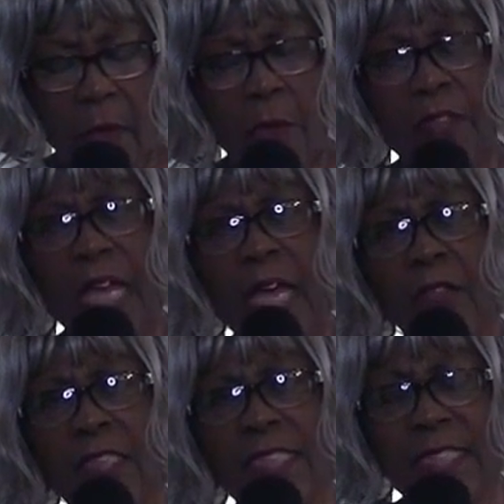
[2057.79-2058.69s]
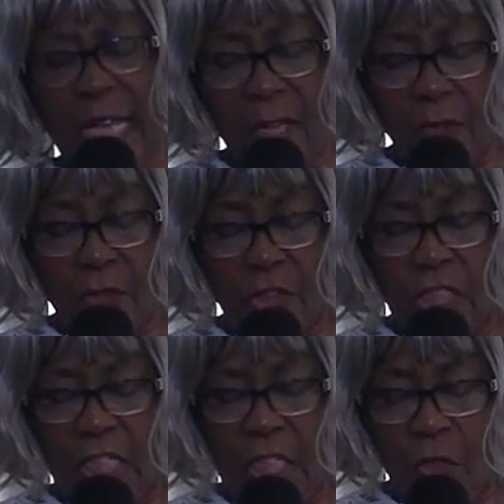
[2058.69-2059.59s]
Without doubt,
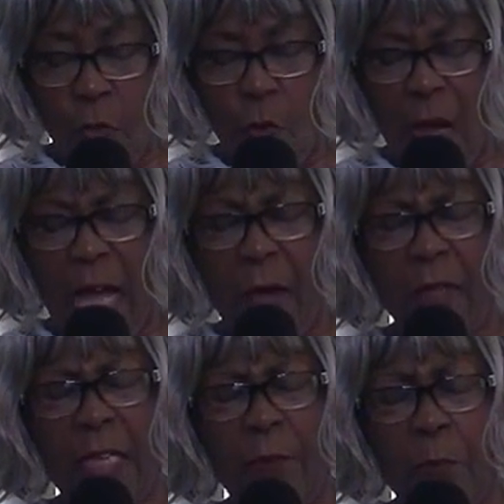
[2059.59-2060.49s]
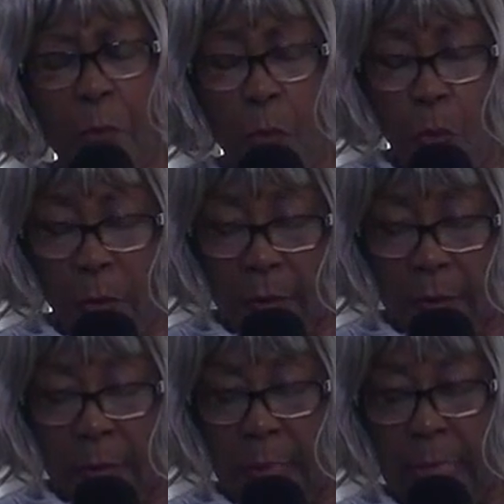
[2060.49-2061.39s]
she knew how
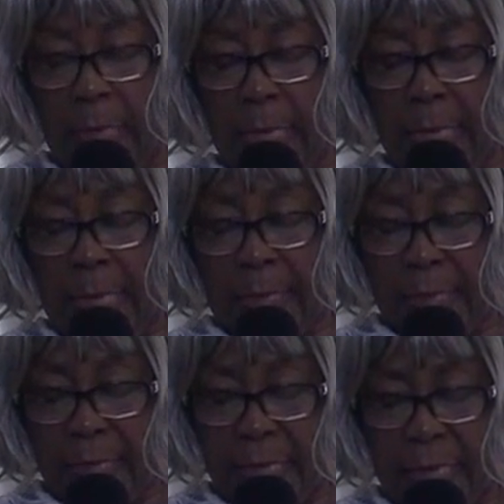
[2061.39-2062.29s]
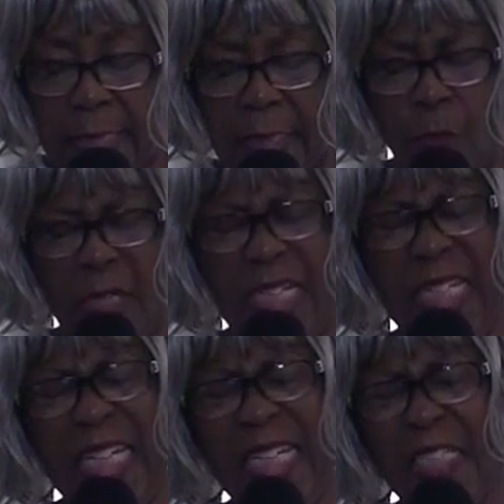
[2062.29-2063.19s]
important it is. And we
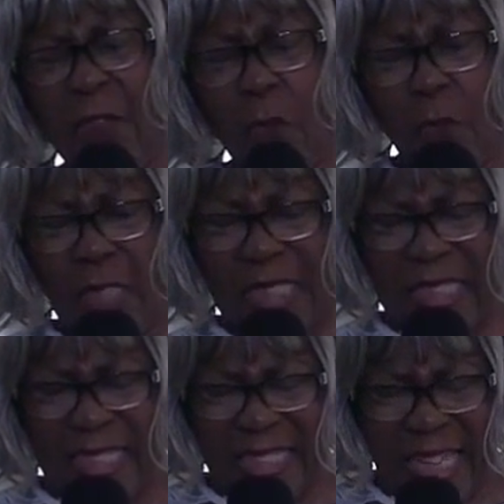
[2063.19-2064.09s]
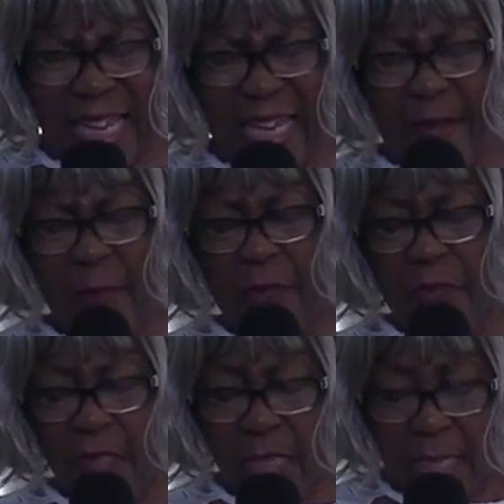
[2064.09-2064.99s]
need to know the same
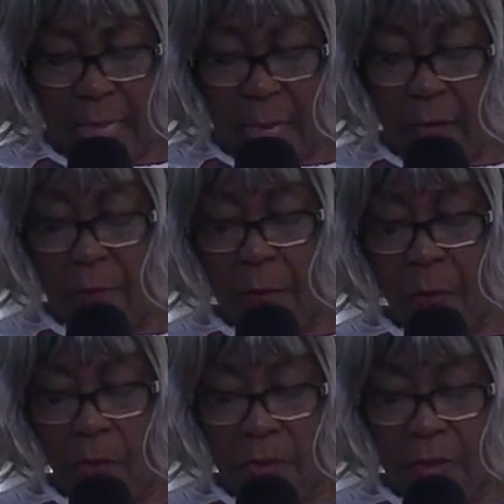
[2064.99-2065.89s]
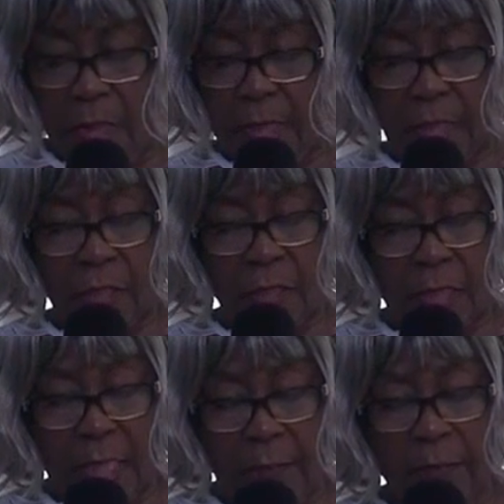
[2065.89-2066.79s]
thing, how important it is to
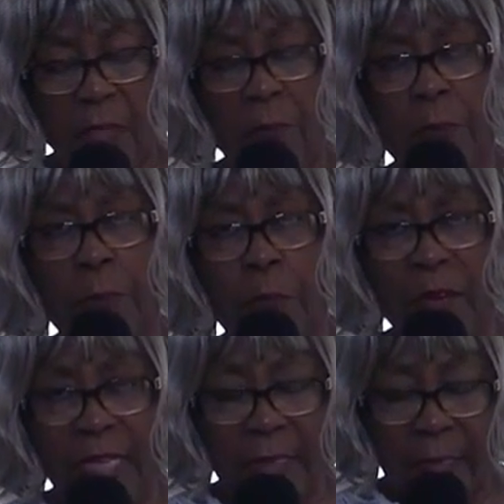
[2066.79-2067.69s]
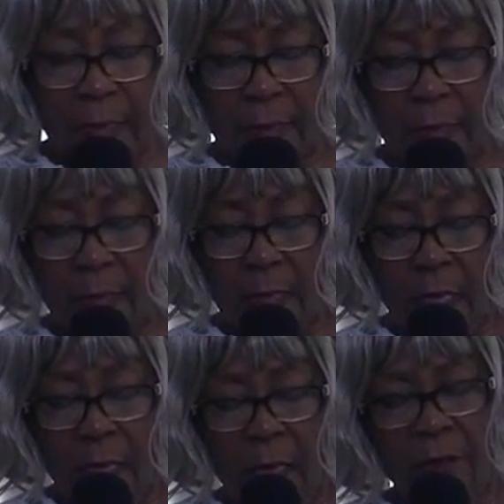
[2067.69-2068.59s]
keep the presence
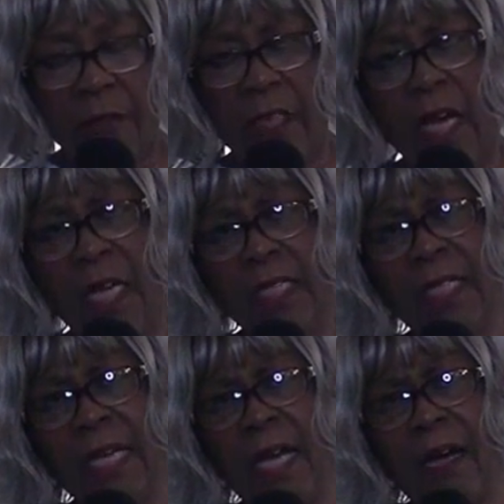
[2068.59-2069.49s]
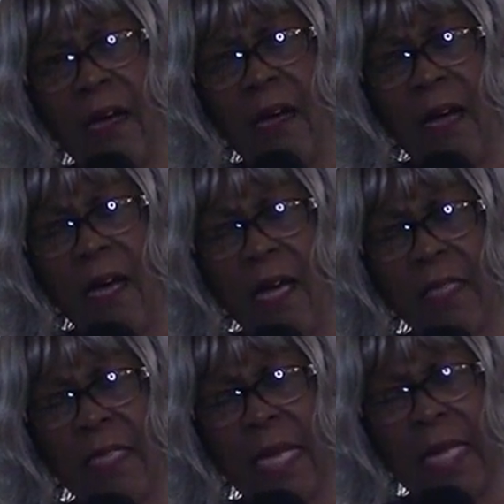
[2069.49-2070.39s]
of God in our heart
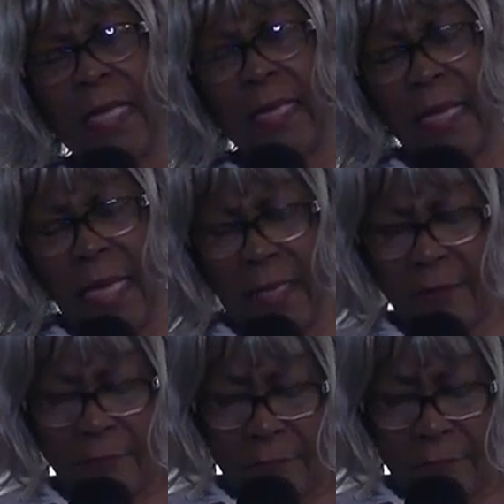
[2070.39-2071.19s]
and our life.